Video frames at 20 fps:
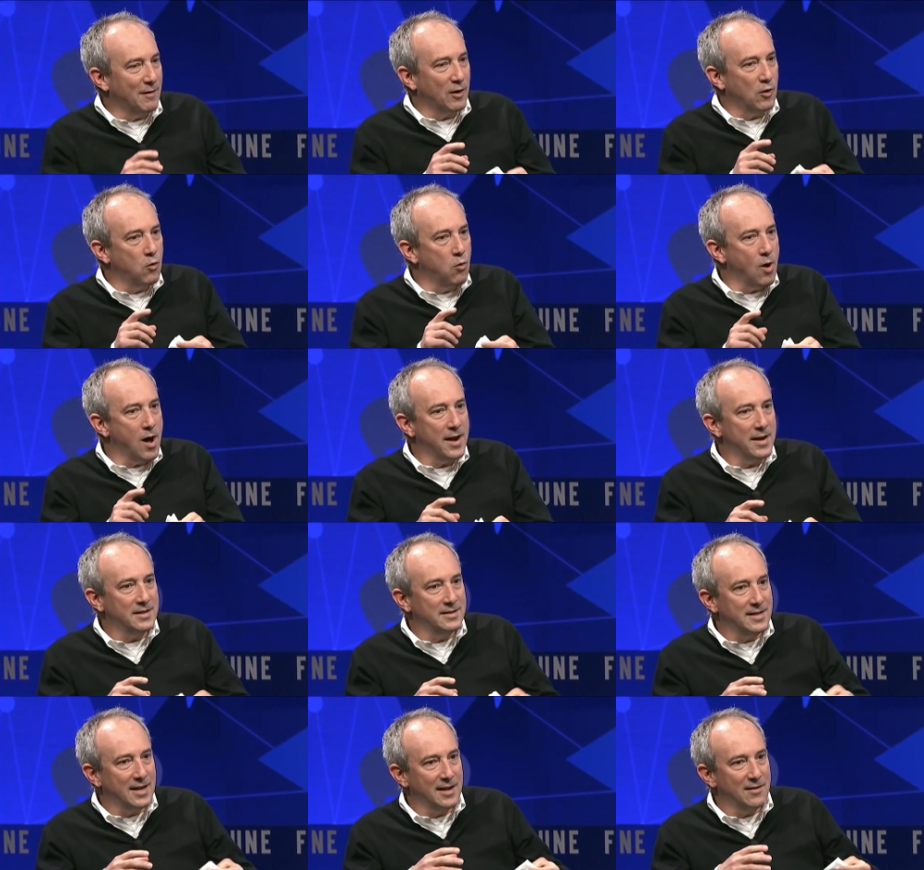a
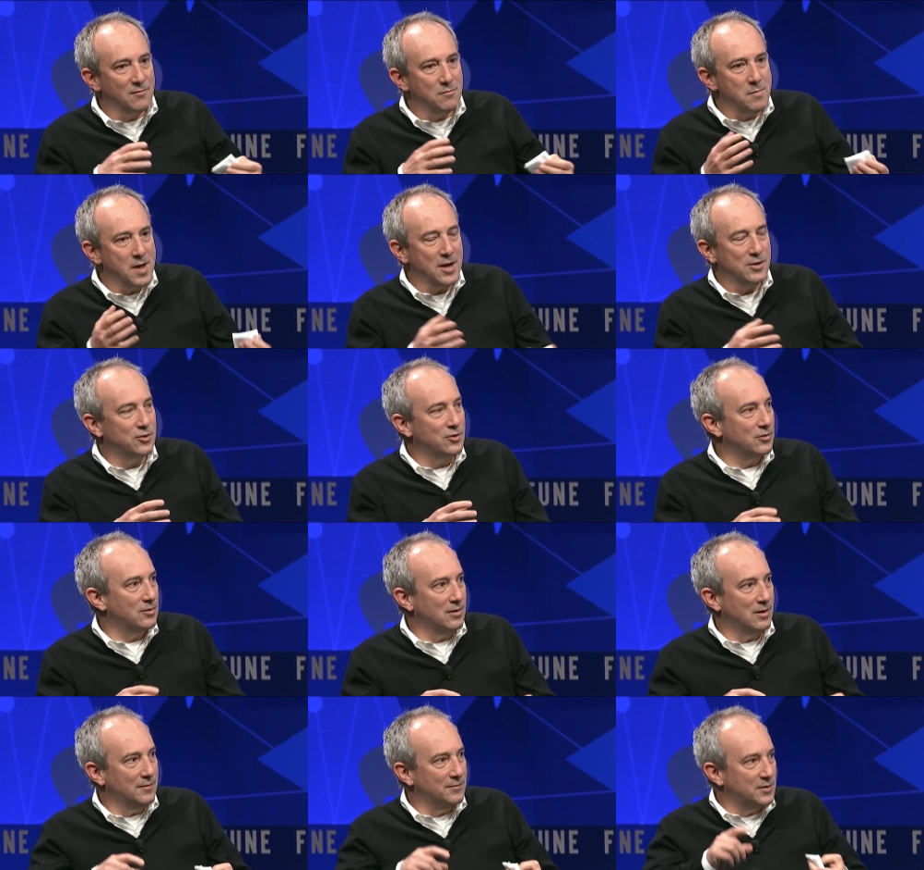quantitative
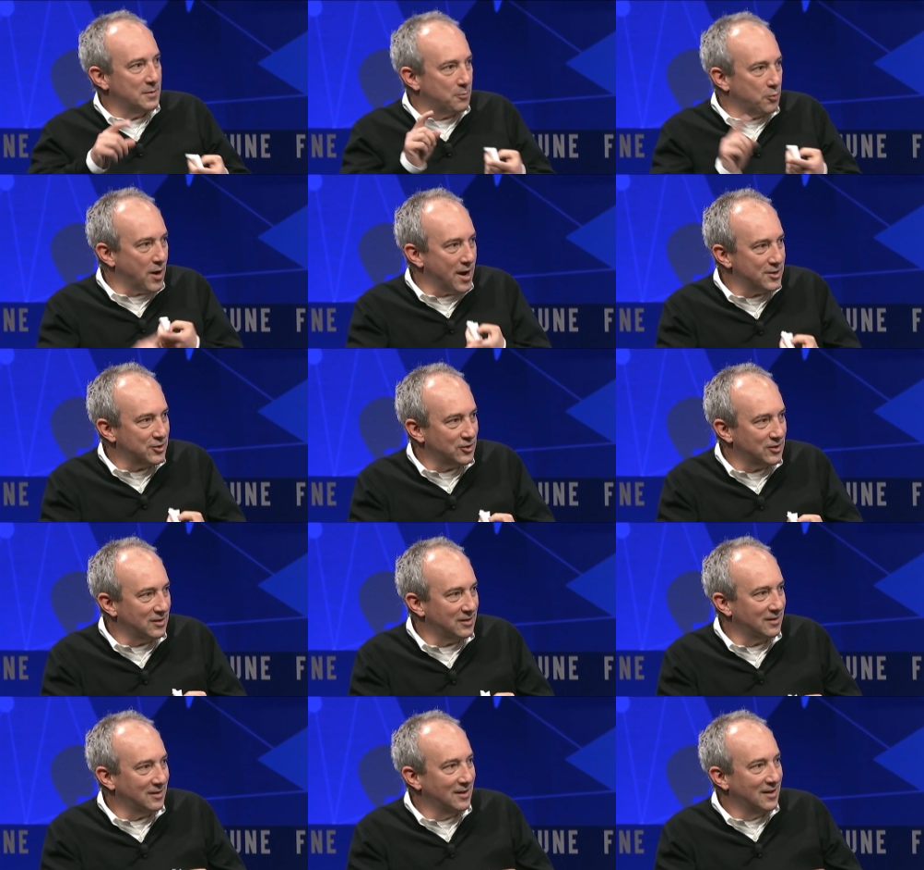measure of
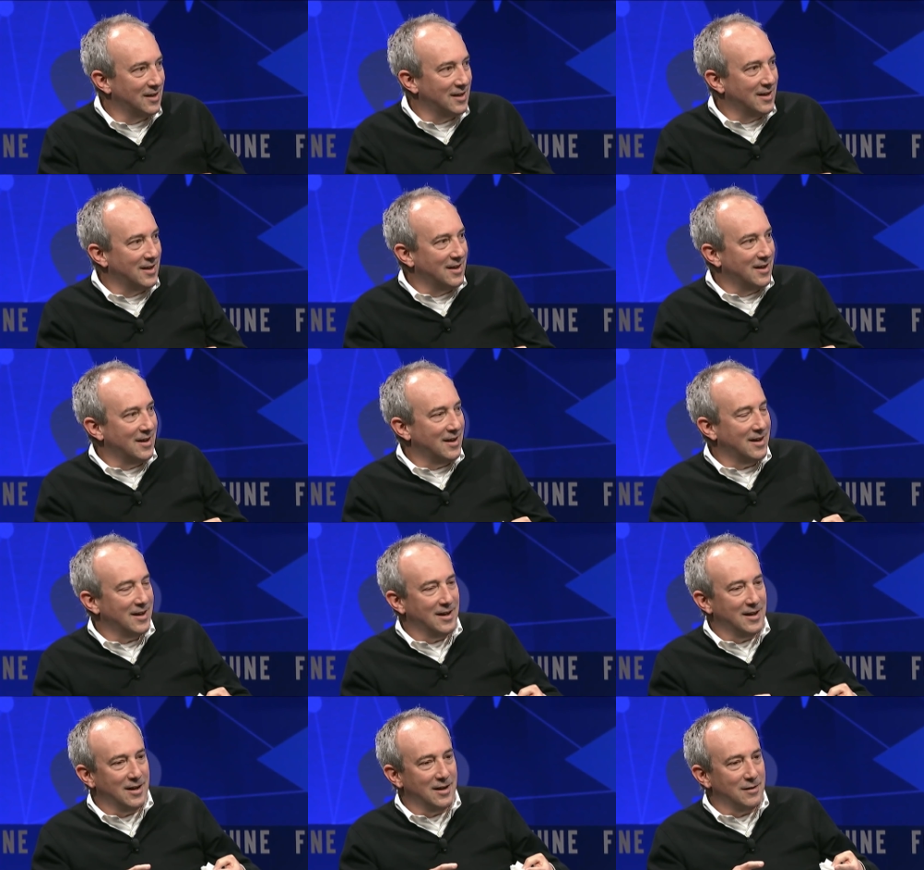depression,
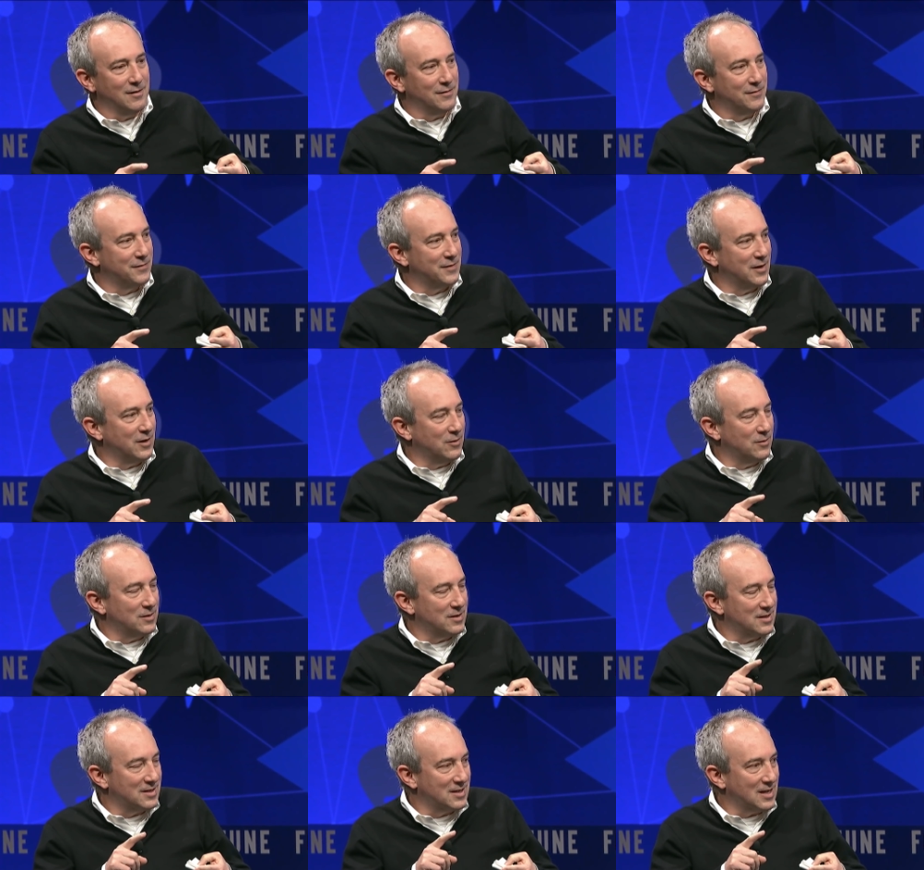of you
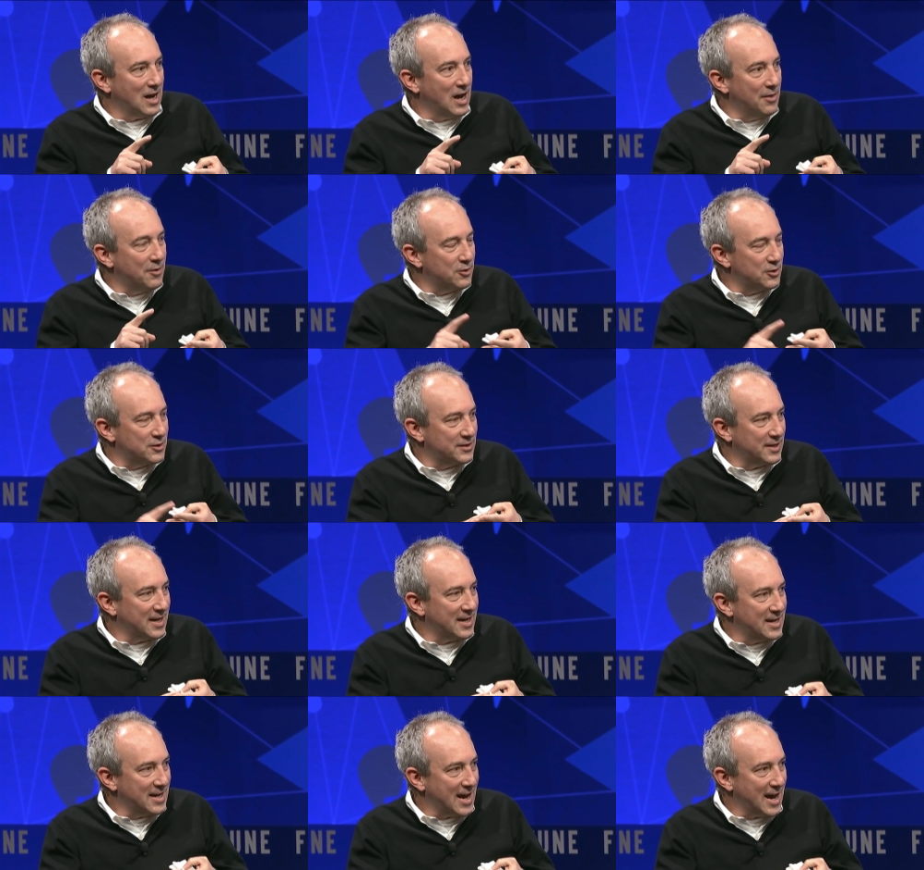know, other
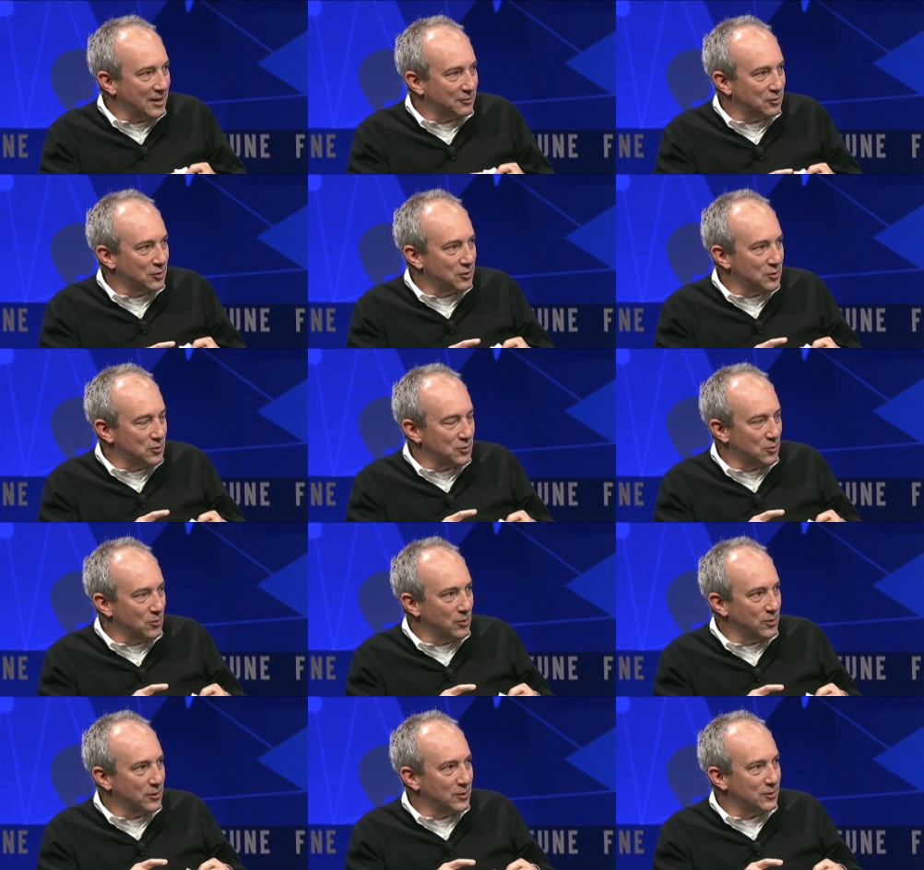psychiatric
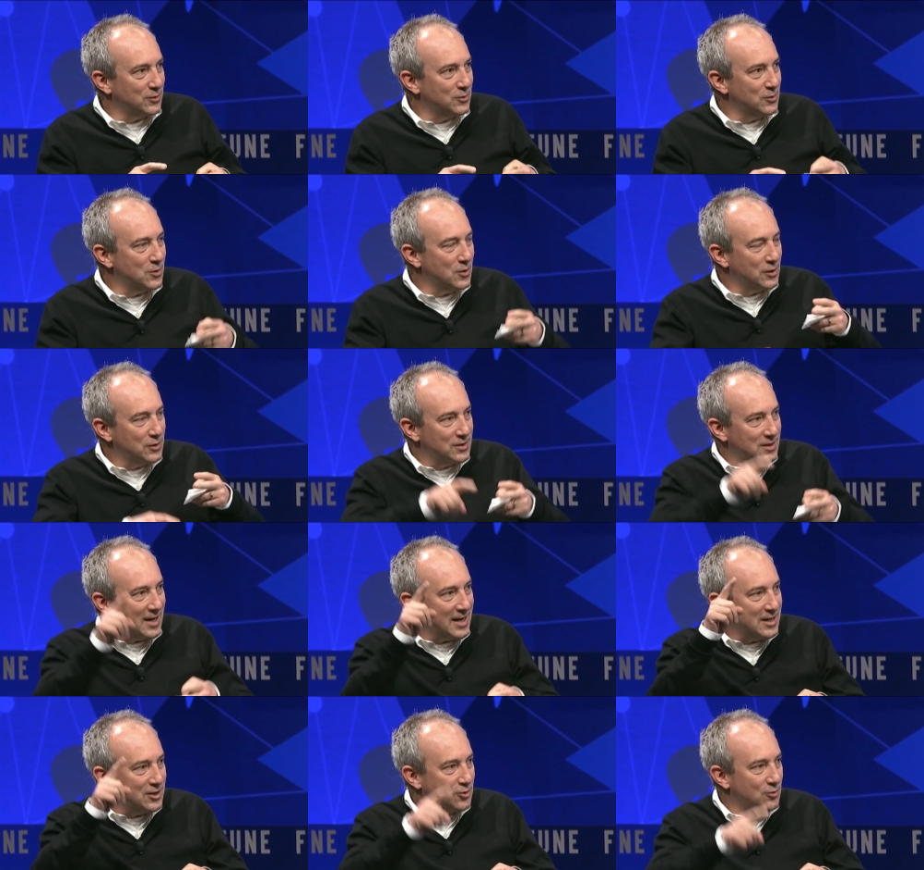disorders, so you can
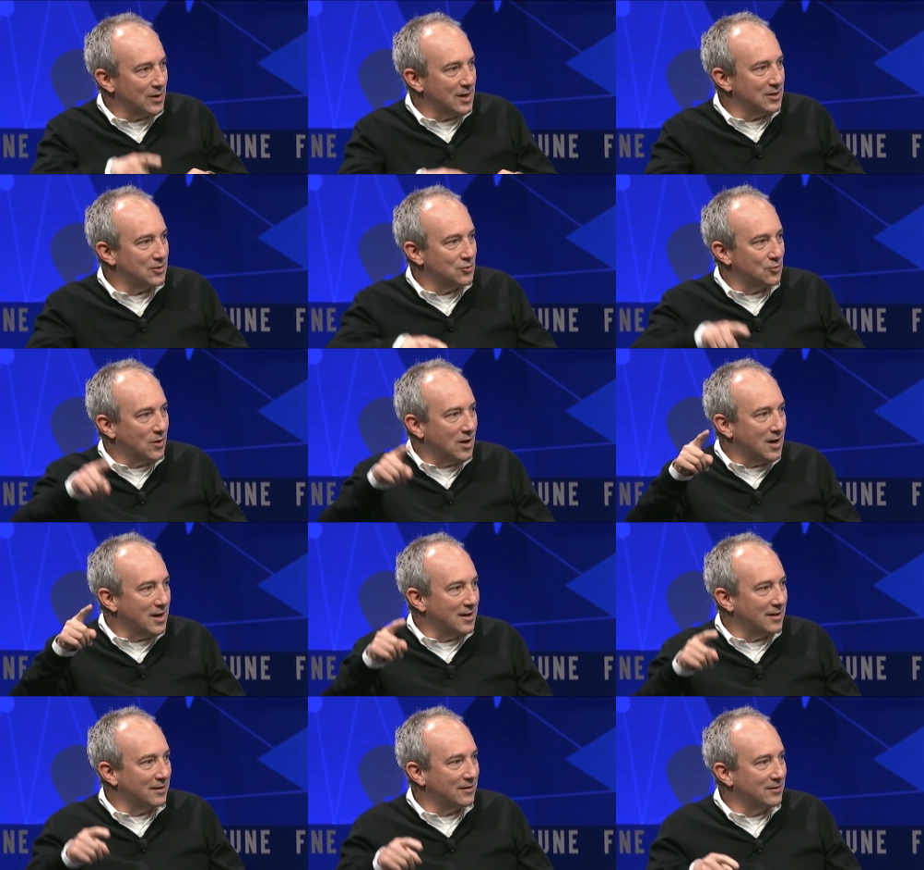titrate
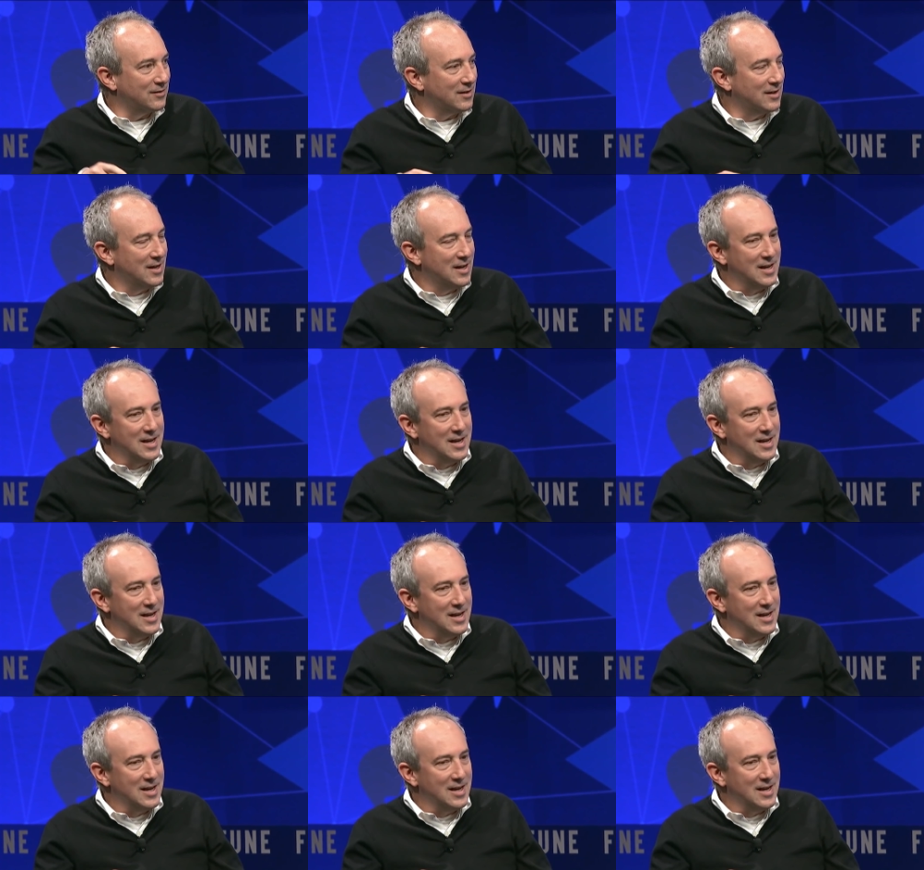drugs.